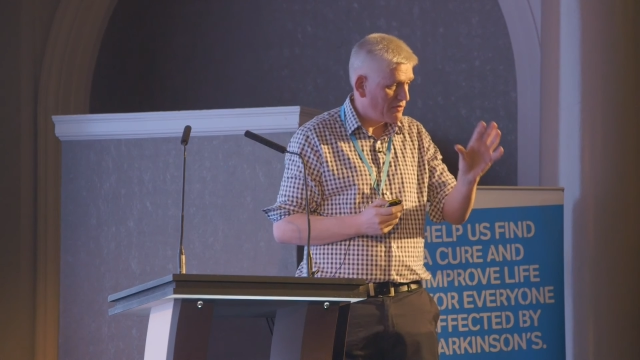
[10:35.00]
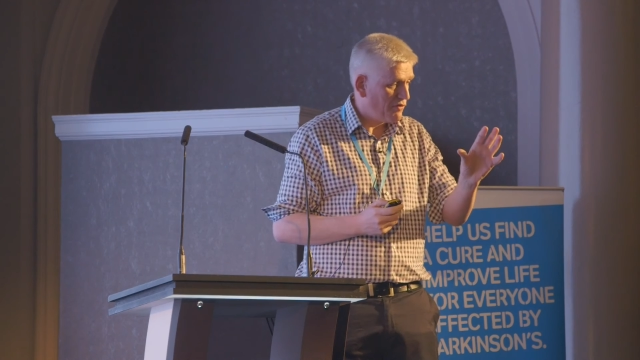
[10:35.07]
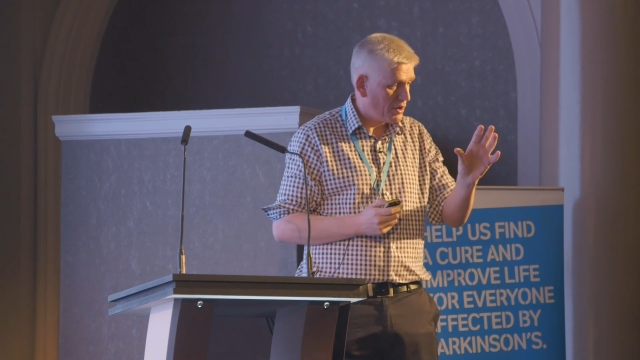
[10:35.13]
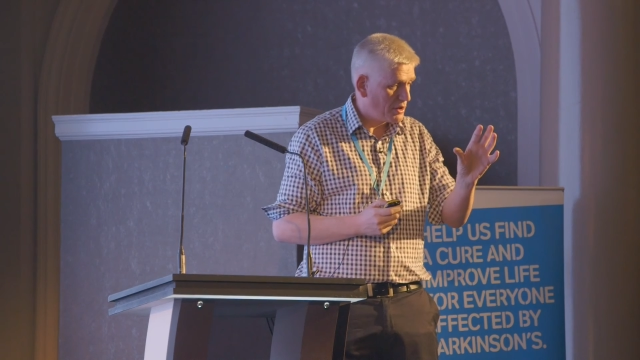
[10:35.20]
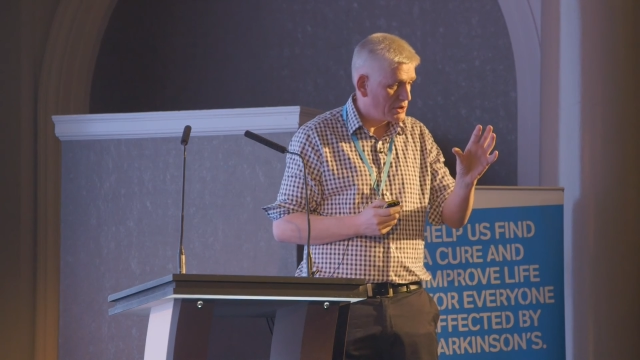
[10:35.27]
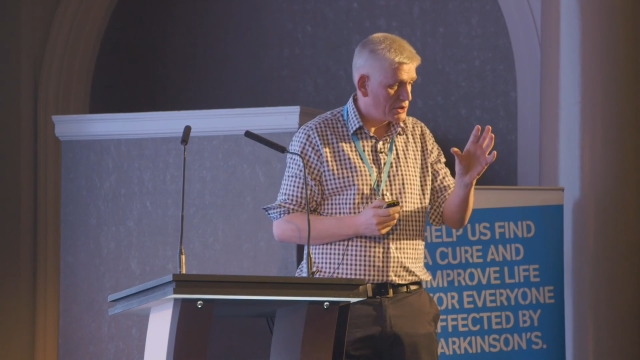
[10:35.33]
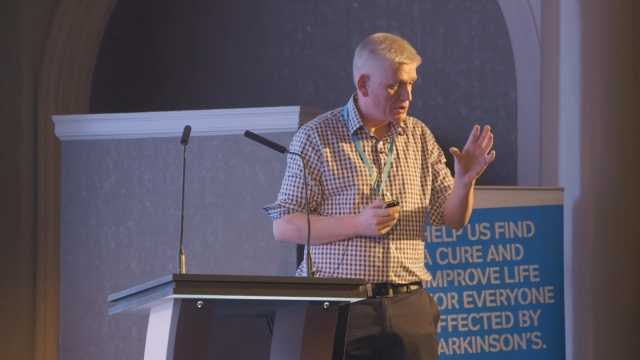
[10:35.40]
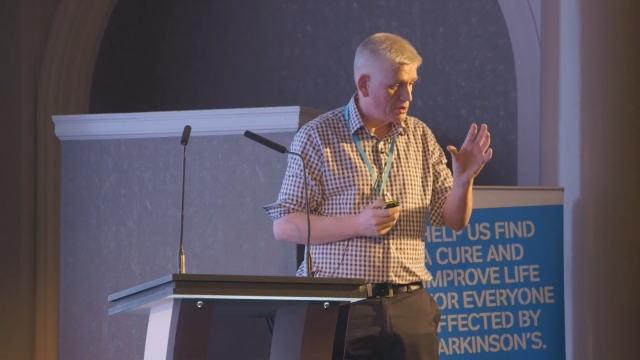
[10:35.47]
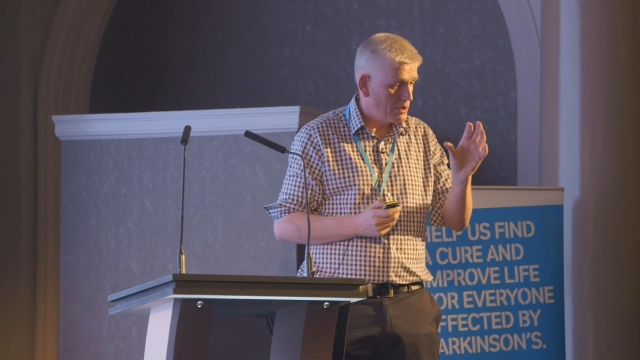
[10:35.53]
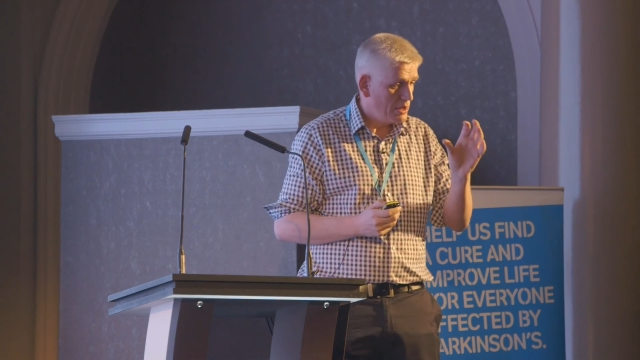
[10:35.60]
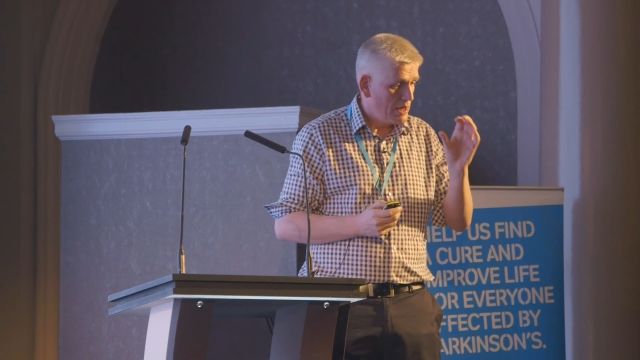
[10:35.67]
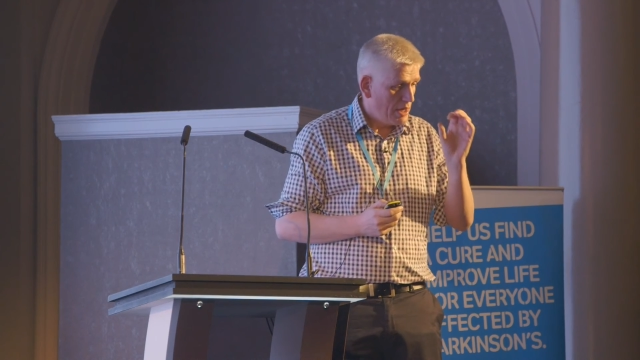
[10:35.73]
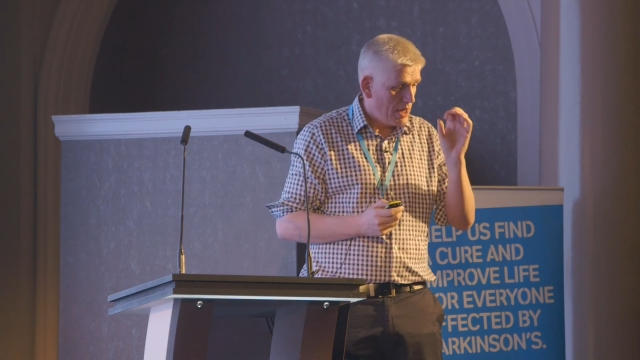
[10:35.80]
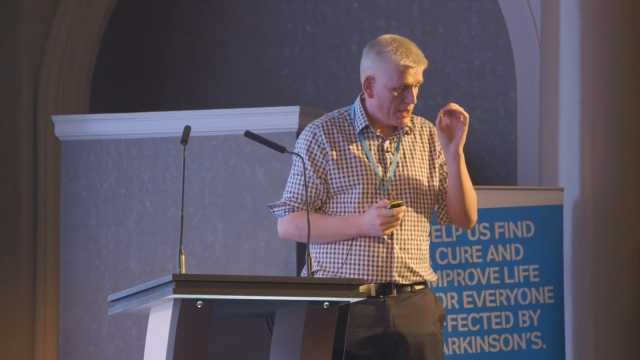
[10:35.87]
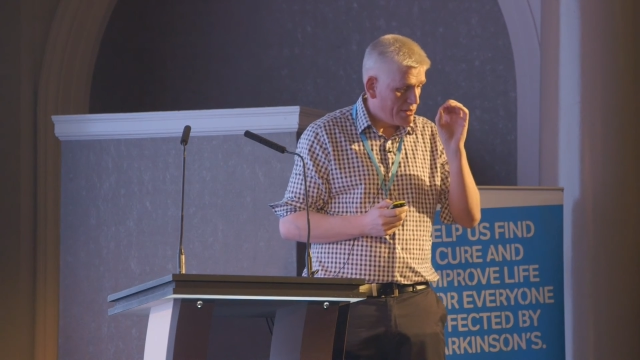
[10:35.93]
function,
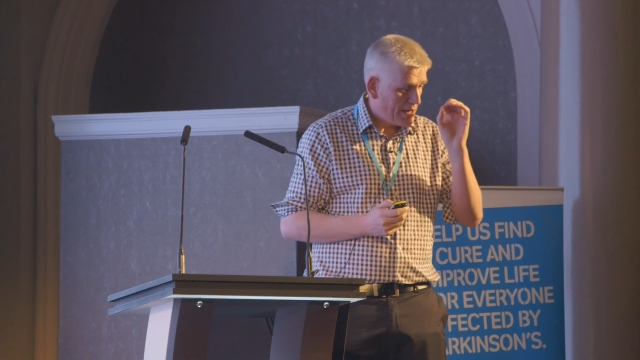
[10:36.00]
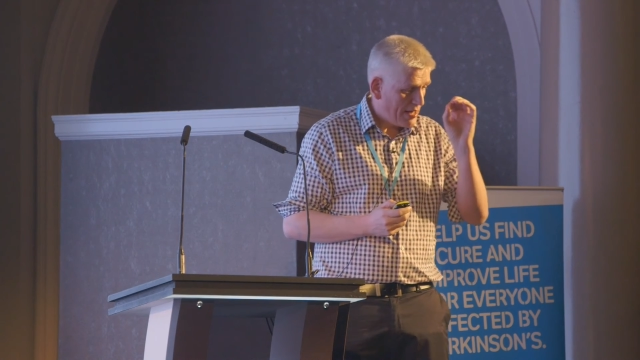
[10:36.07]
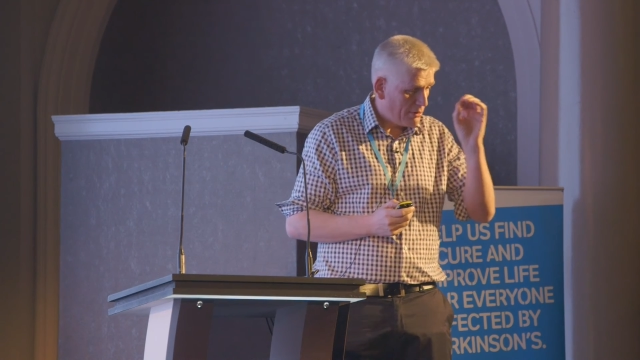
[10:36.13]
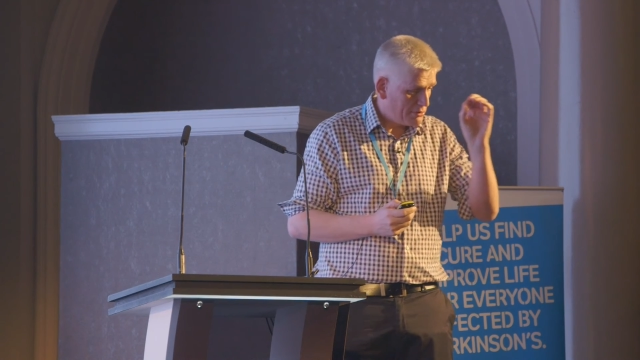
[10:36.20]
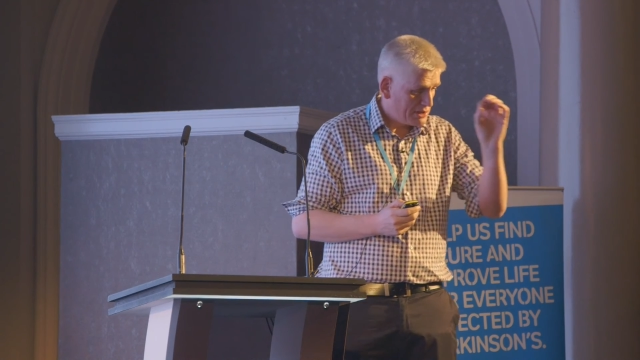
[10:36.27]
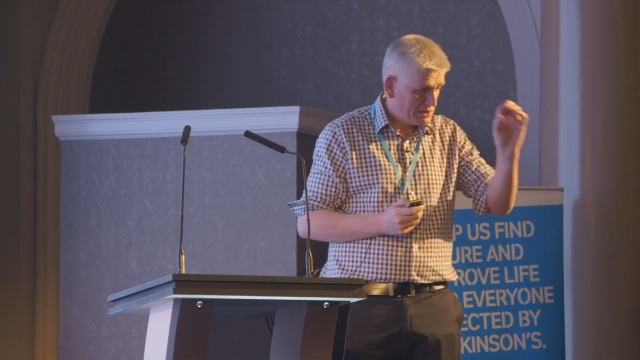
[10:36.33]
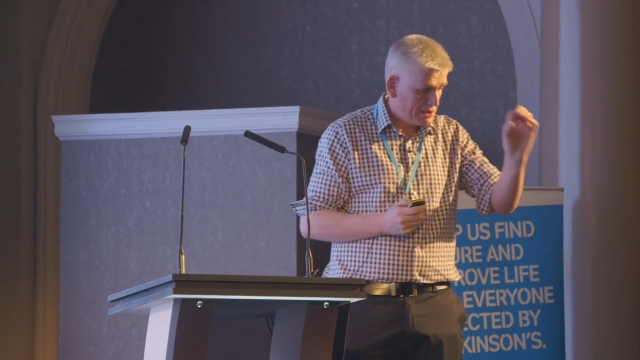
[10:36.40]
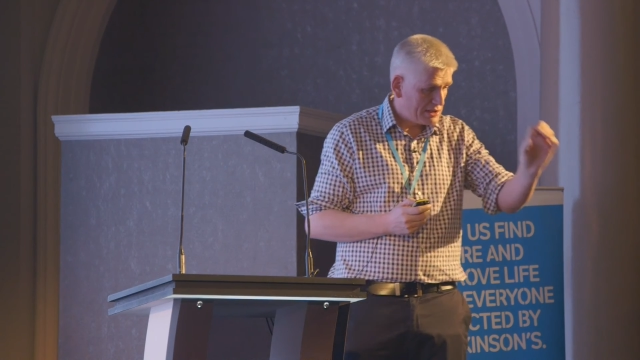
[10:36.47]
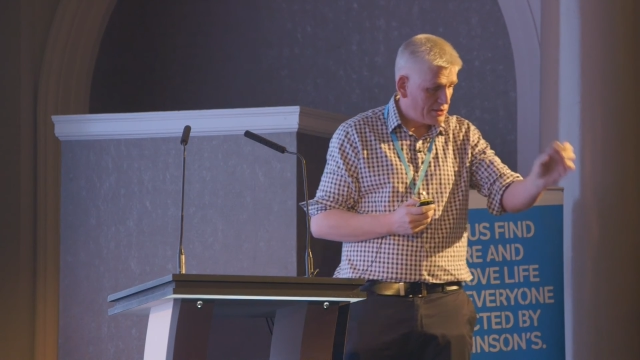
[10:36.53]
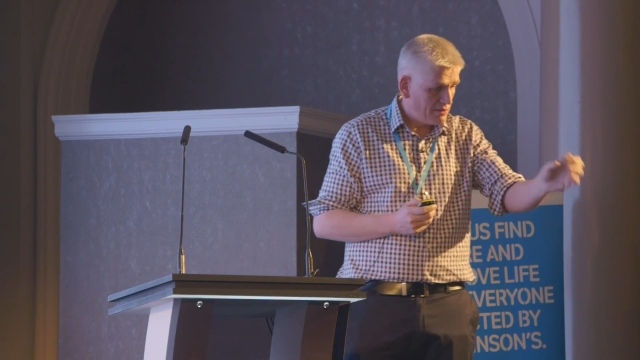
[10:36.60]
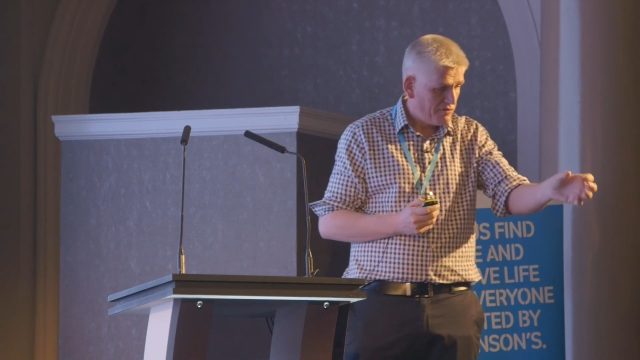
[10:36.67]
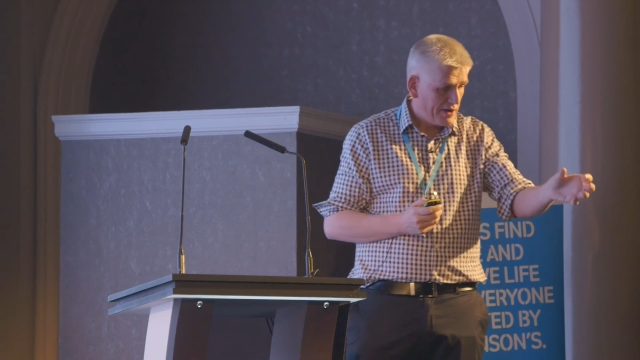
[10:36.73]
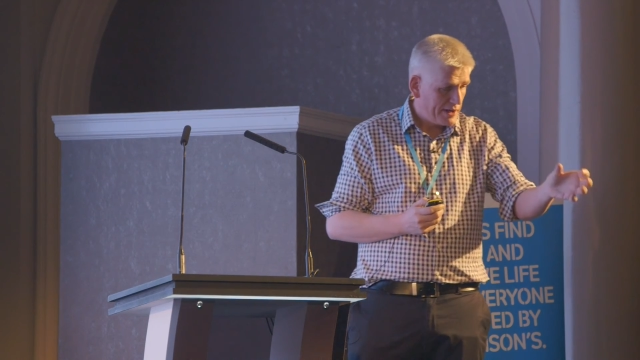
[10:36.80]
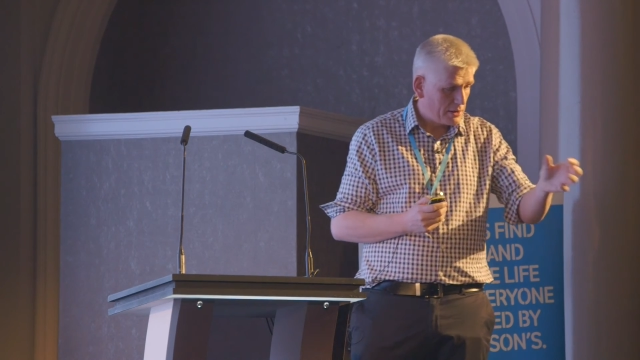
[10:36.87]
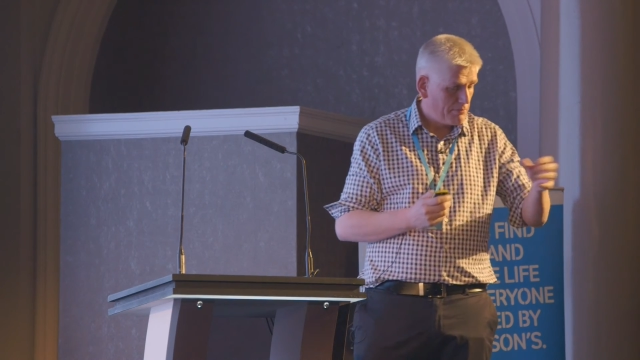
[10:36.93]
and how does this
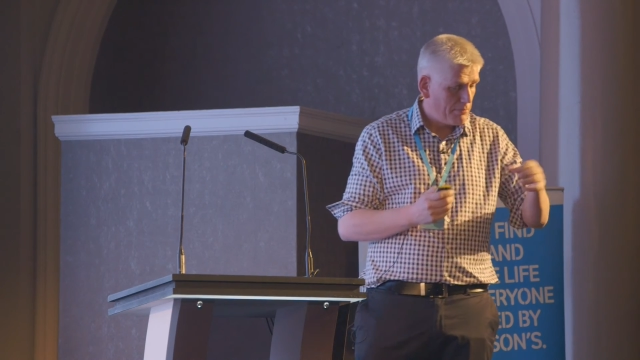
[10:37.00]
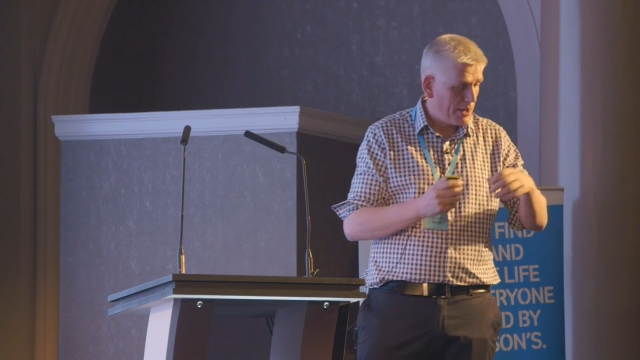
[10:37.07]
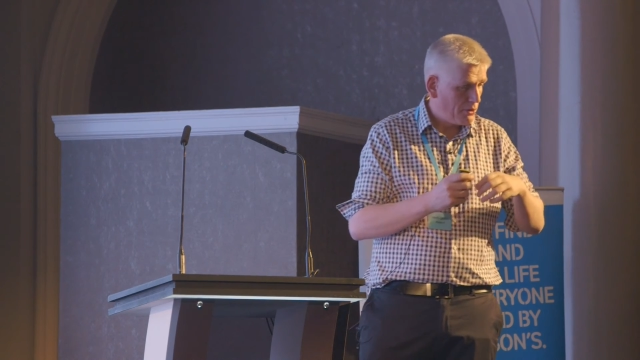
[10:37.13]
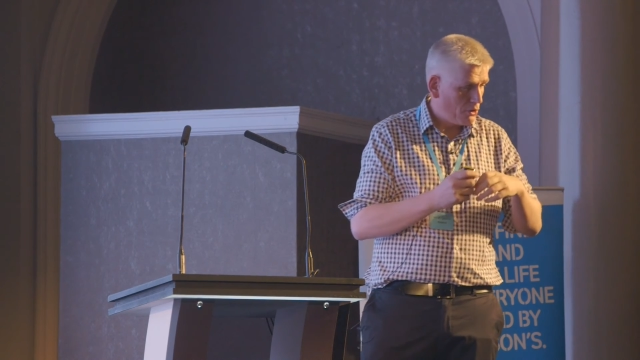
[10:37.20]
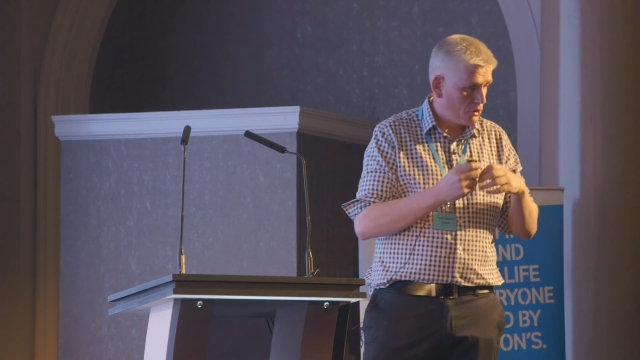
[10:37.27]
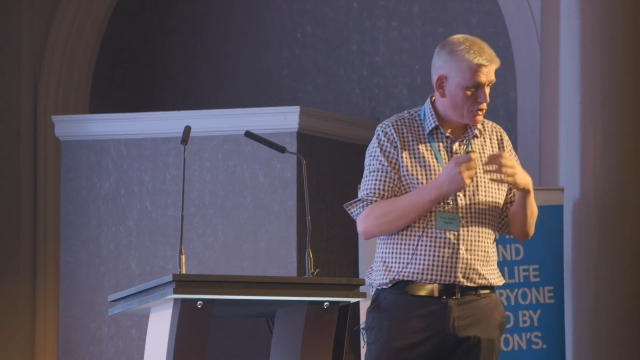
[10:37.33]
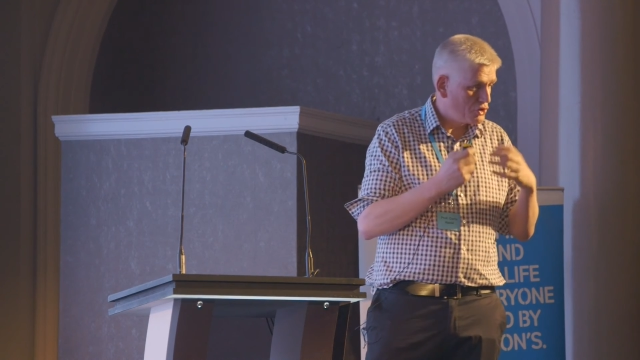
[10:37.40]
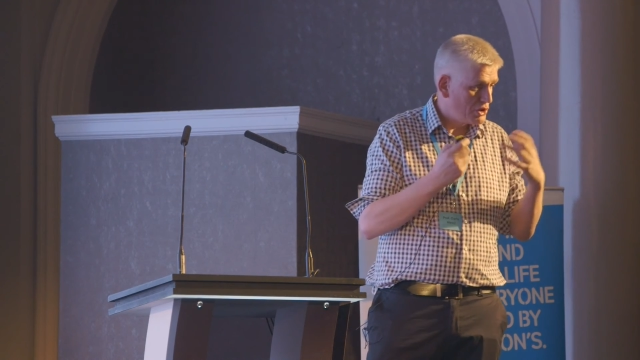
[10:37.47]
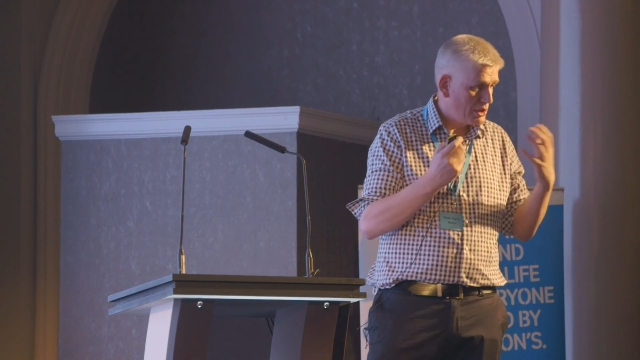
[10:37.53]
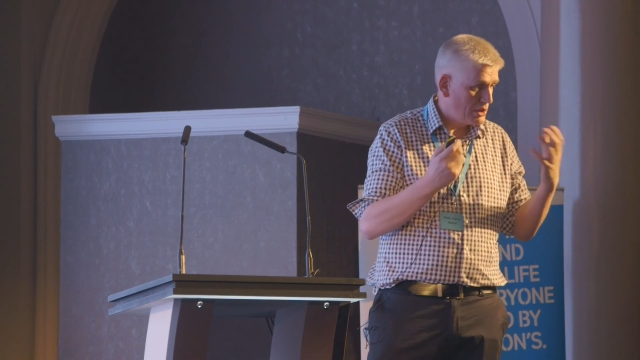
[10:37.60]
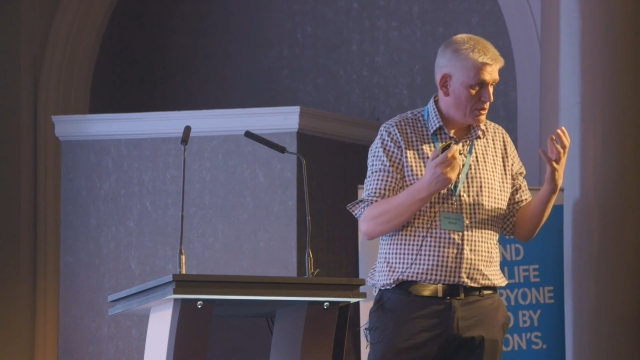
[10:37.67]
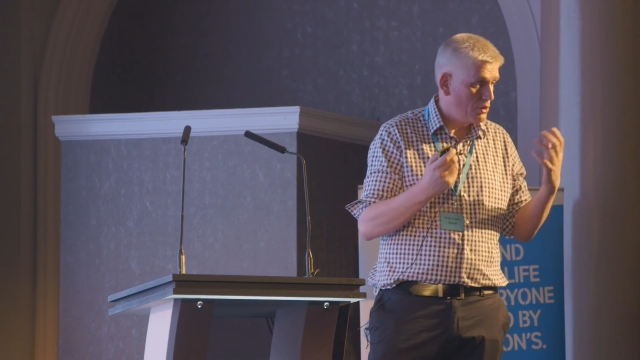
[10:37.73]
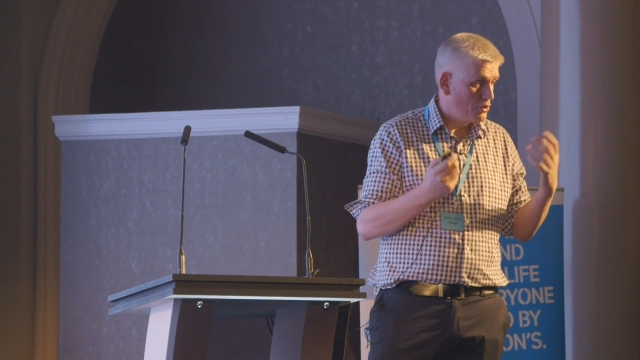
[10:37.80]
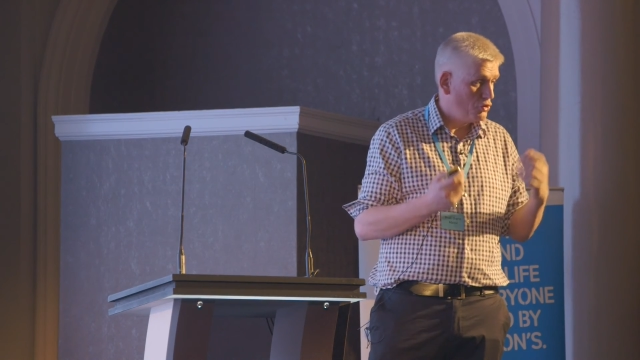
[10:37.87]
affect biology,